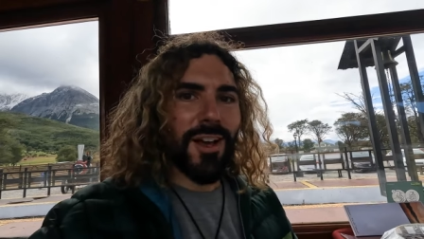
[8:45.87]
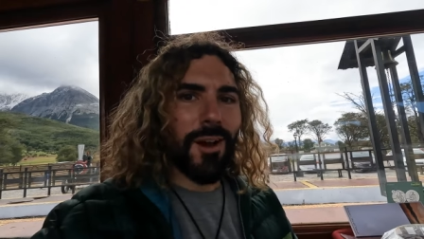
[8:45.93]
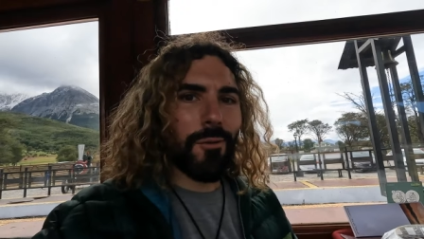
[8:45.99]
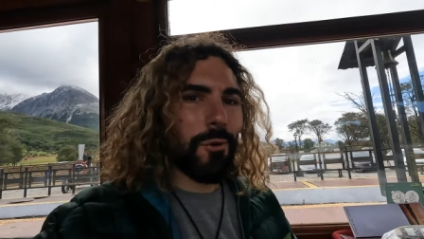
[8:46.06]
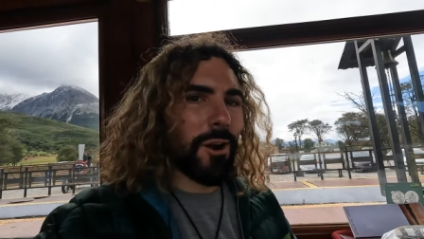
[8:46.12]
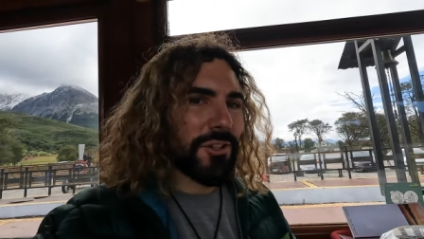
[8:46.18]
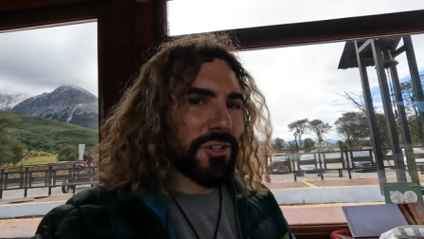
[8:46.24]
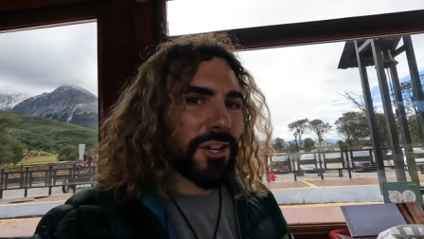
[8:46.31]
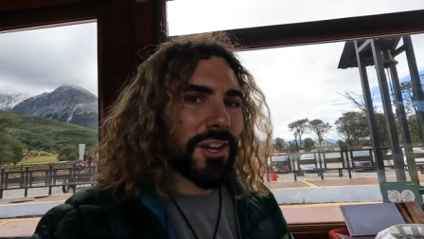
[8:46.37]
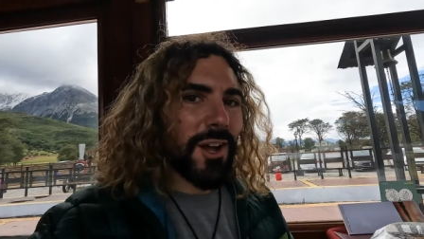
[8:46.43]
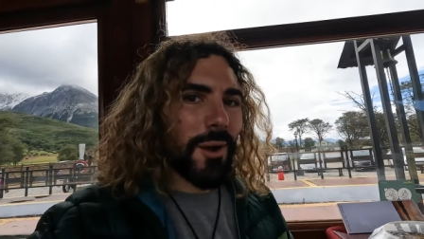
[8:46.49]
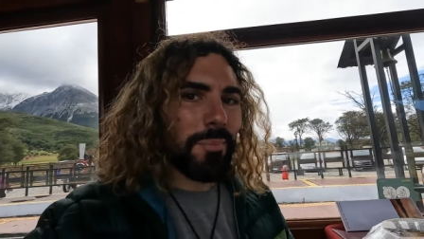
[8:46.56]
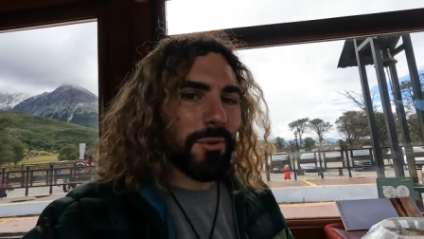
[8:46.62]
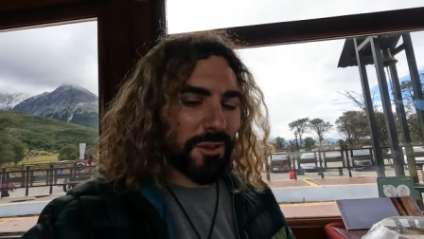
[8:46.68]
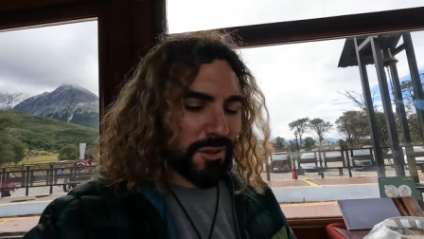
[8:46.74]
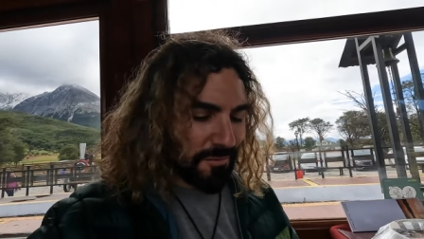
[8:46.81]
I watched a
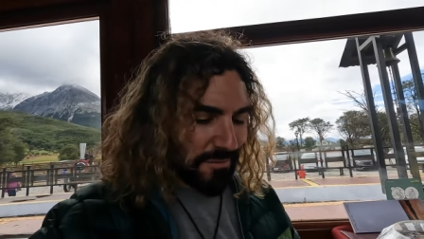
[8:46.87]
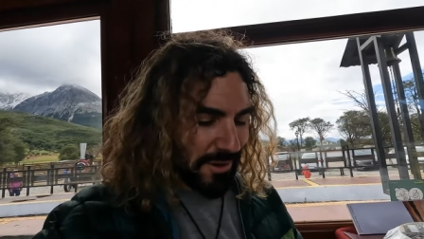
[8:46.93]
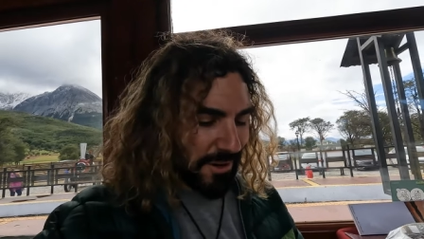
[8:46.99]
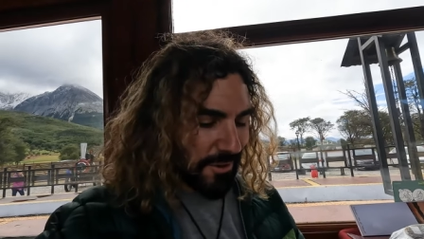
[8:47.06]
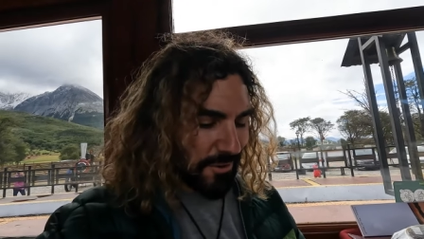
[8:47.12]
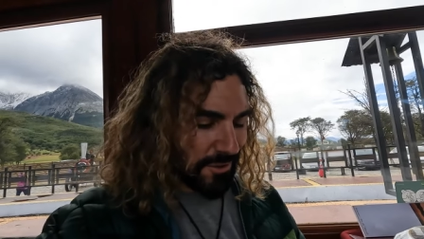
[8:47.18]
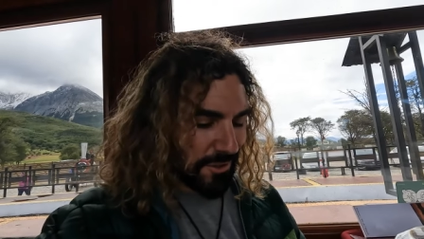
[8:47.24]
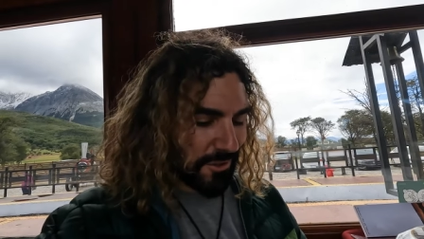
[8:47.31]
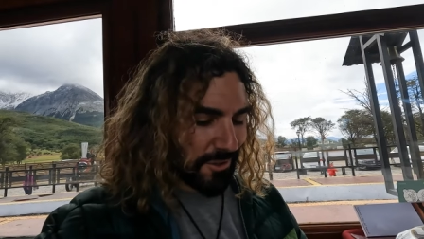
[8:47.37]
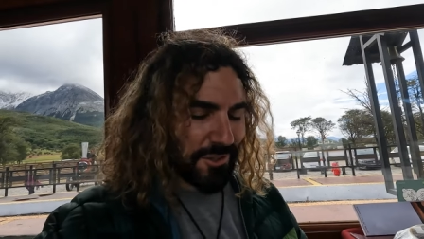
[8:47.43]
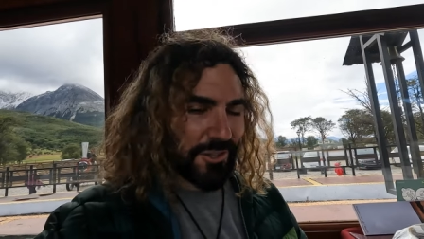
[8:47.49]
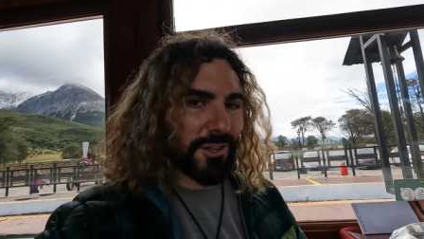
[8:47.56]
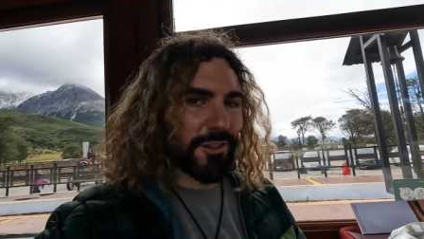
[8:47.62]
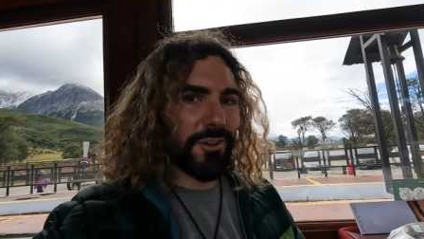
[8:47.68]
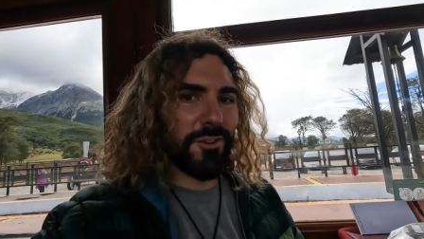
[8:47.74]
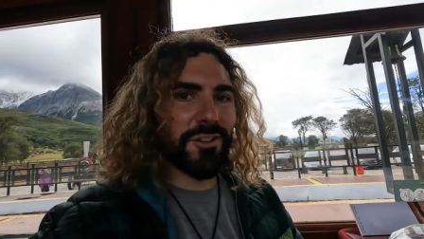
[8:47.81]
couple of their videos, and it
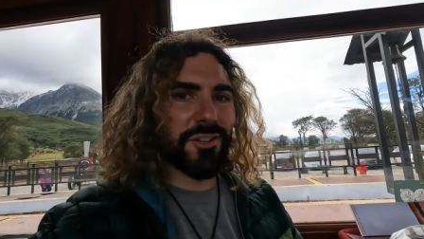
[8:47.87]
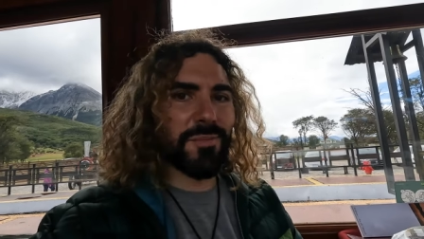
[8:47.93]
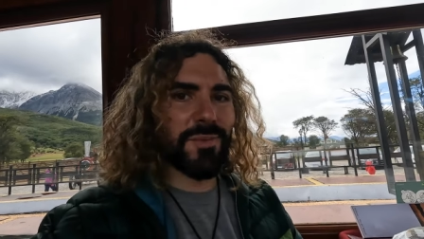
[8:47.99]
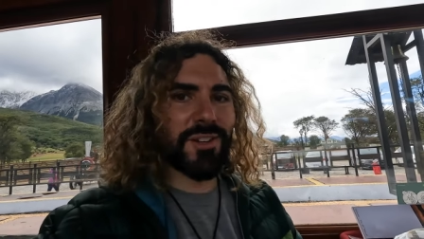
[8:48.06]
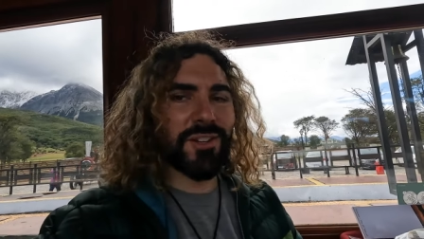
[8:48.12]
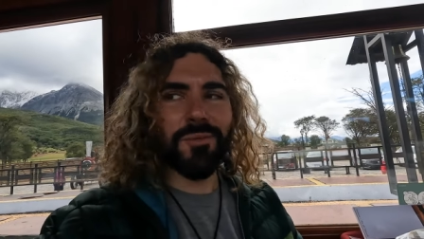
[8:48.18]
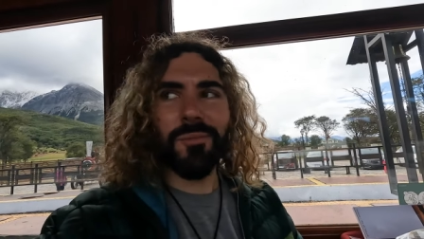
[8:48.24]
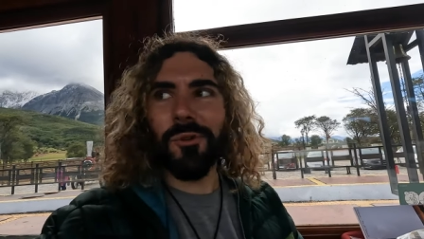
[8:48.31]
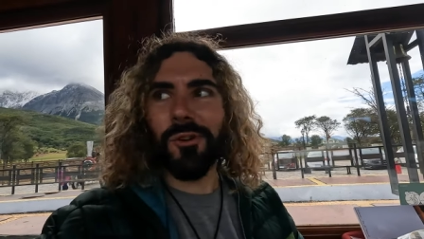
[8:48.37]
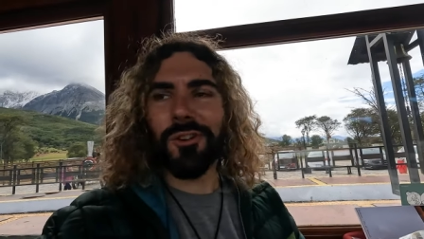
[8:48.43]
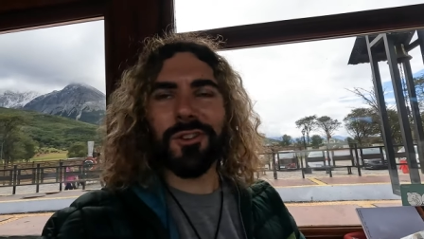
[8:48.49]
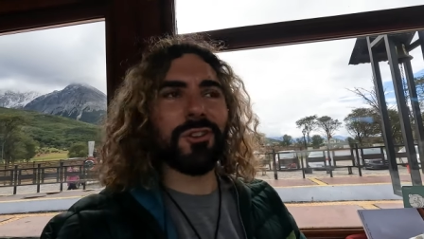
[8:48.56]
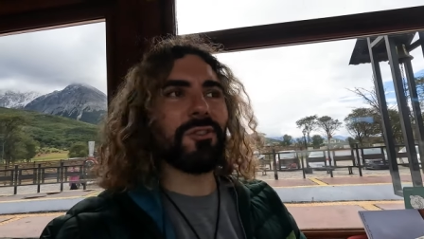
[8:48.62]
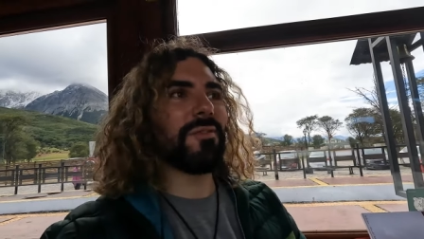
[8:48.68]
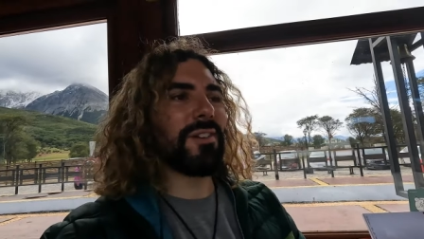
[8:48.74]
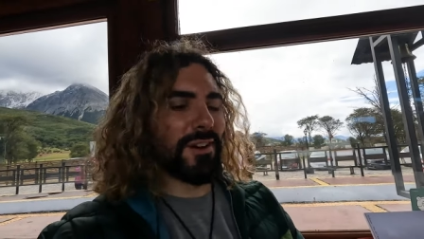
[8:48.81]
looks like there used to be some more
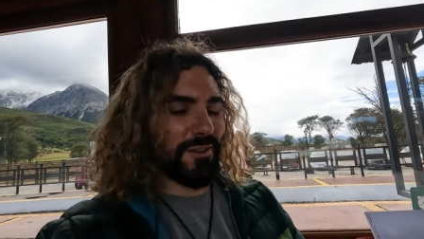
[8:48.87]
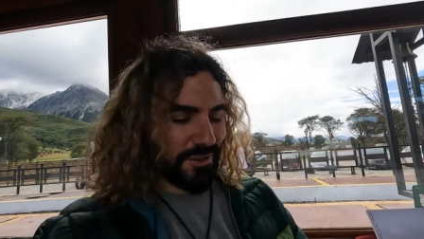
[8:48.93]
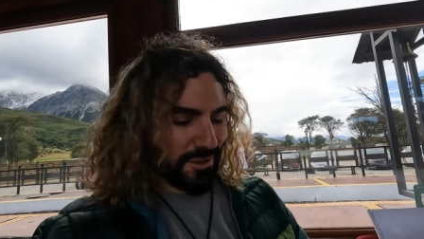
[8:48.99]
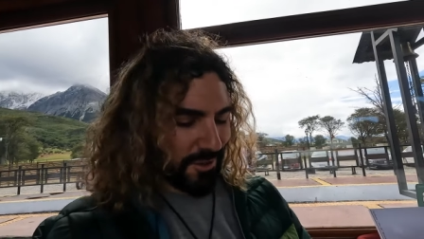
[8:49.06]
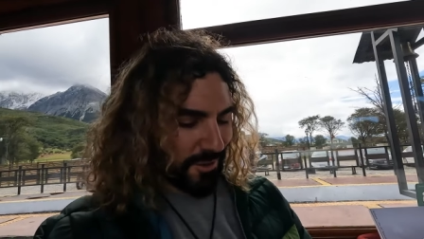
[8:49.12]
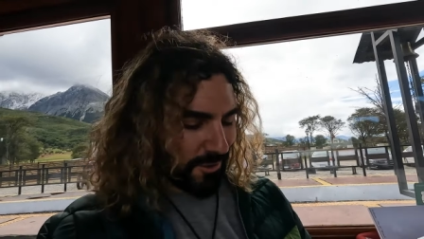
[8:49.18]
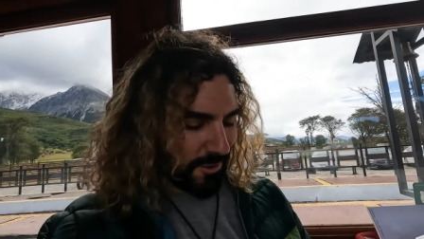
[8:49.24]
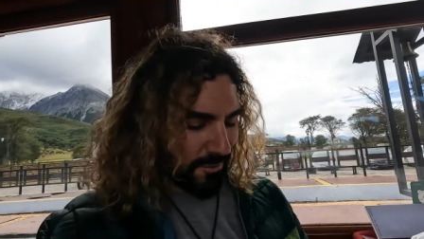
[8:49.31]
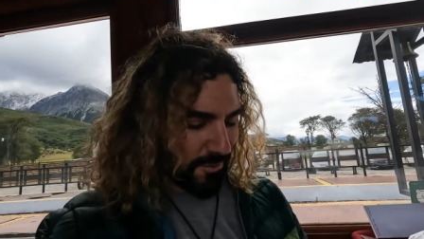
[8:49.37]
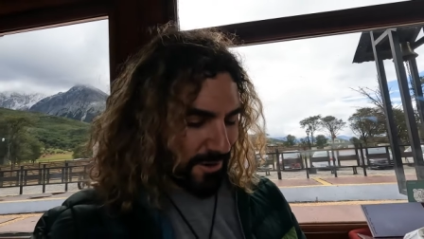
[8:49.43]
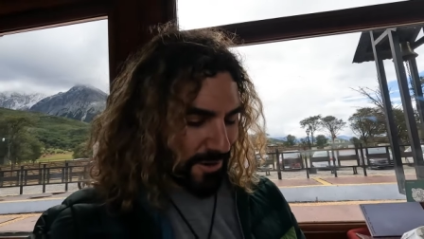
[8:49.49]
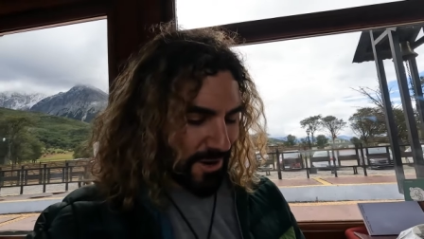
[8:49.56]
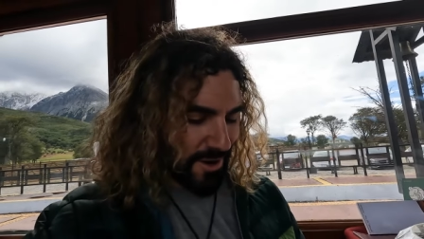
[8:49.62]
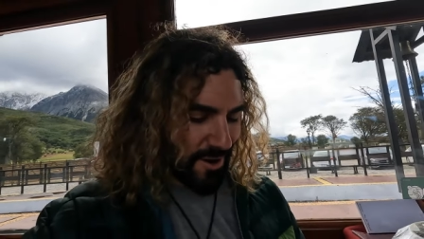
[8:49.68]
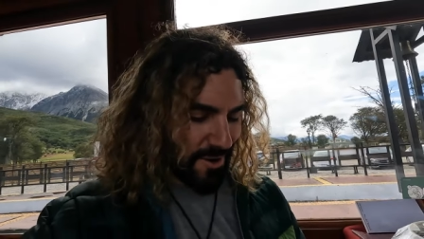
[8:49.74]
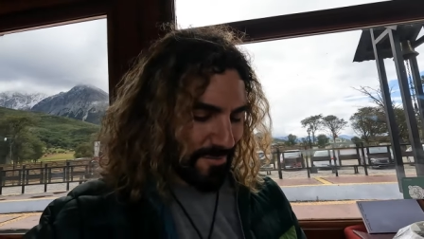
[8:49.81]
souvenirs
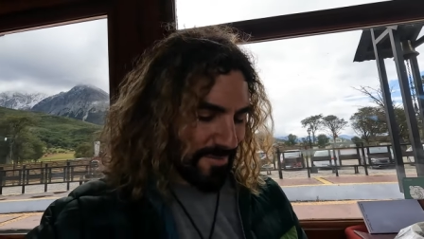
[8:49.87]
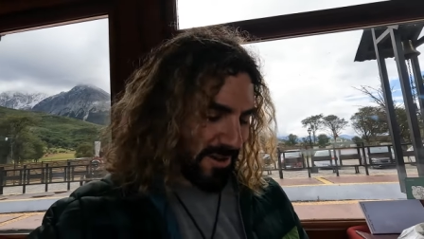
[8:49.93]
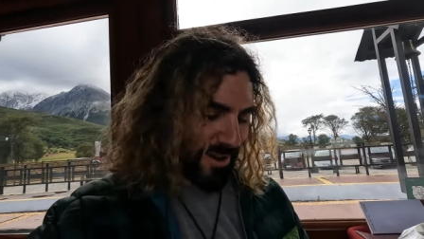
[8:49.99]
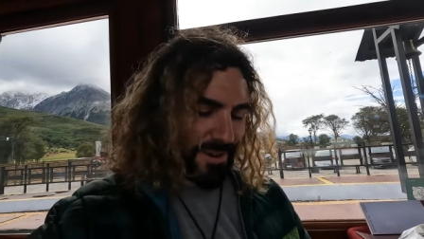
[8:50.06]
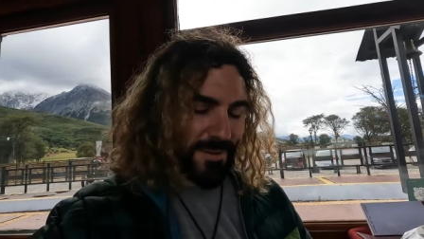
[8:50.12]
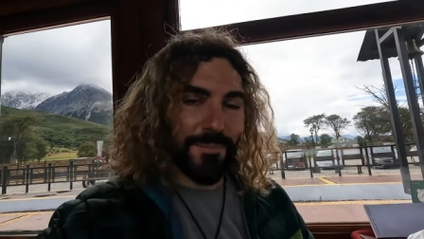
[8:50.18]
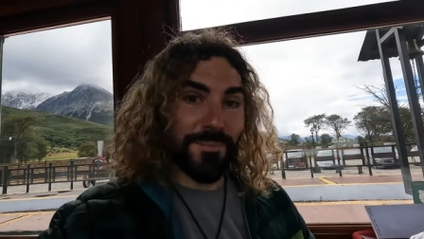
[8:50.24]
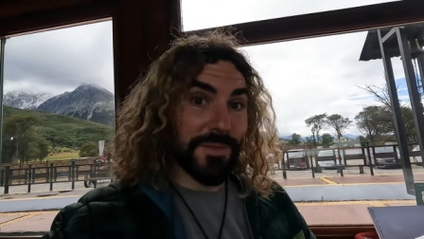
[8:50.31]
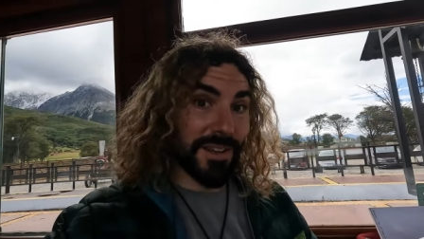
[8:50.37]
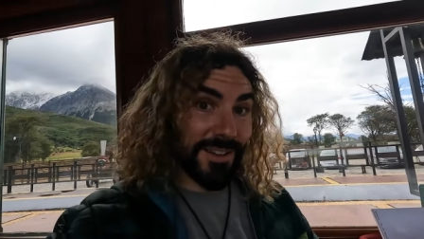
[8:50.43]
included here, but uh,